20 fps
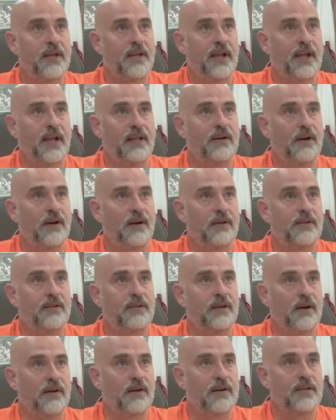And
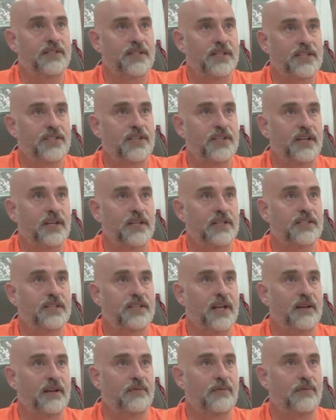our decision is
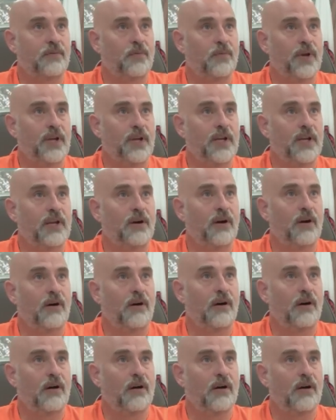that we
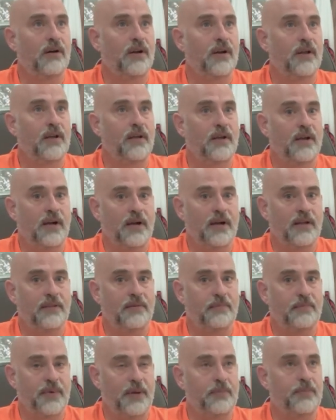are
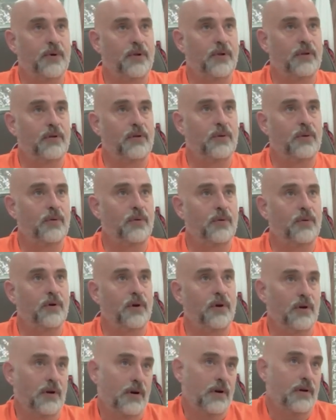the people who
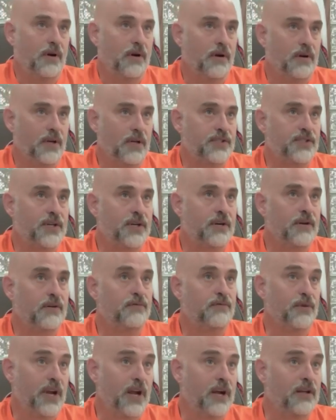are considered
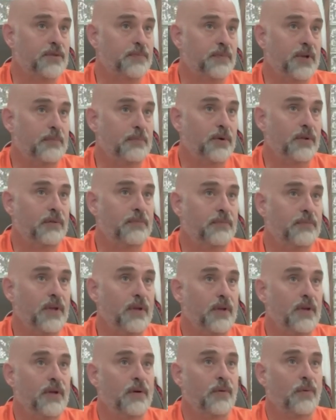Riel's people.
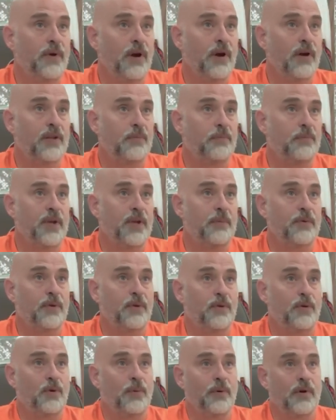We are the
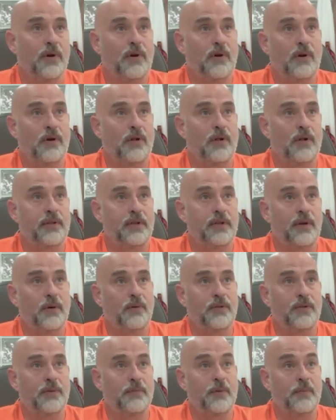people who were called the
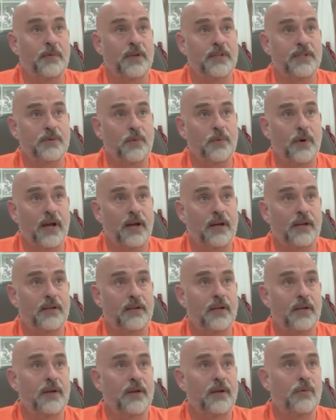Otipemisiwak.
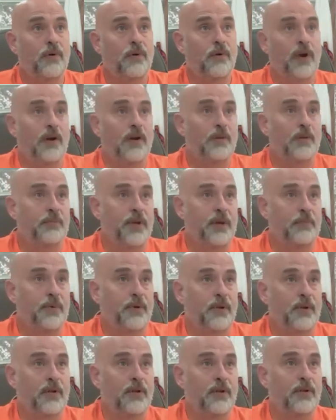We are the
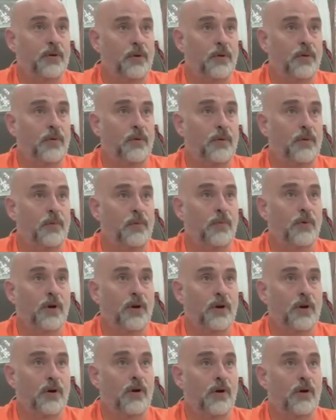people who were
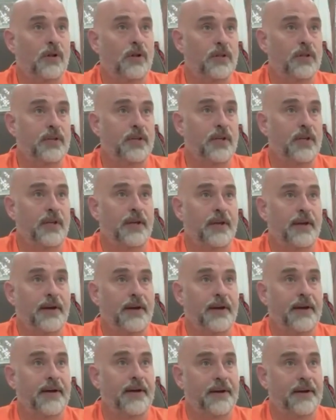called
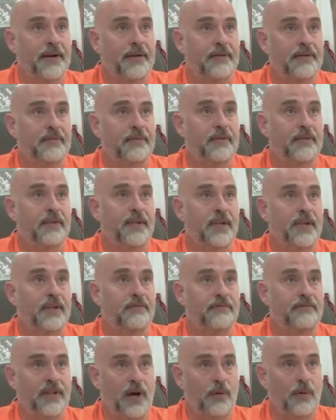the
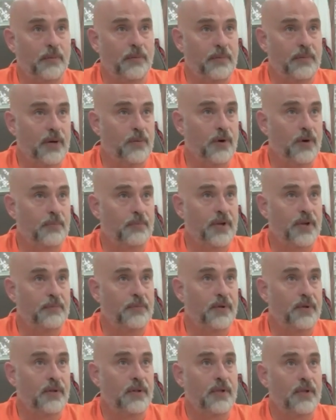flower beadwork
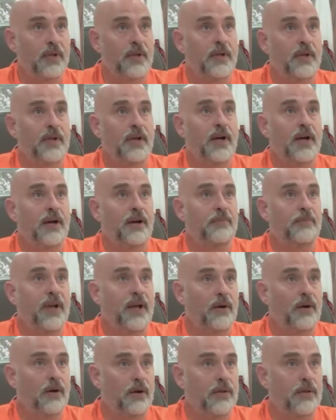people.
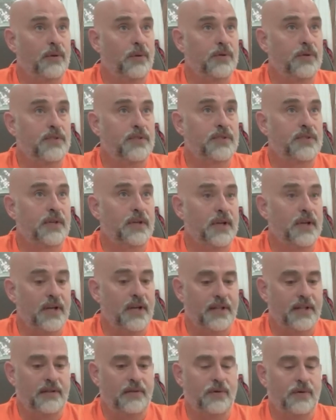And all those
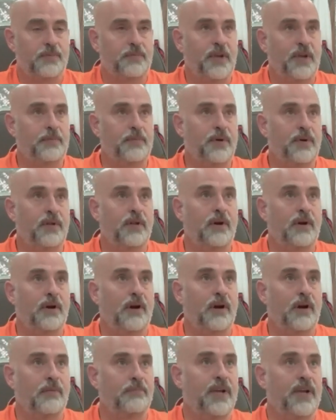people
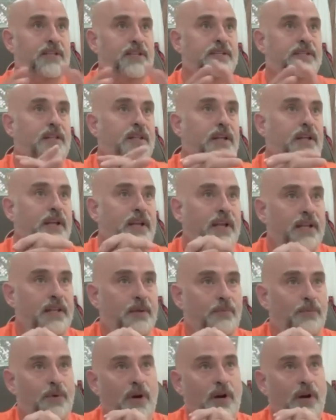are basically in
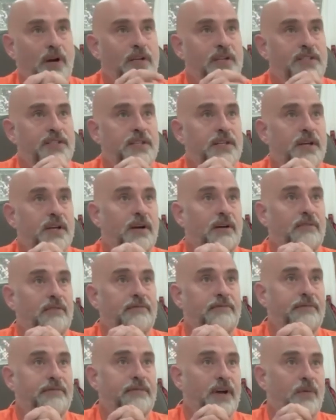the prairies
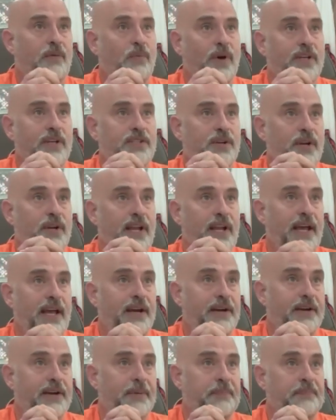of Western
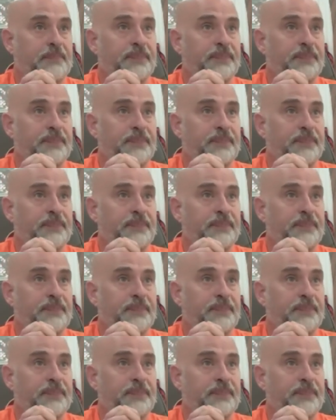Canada.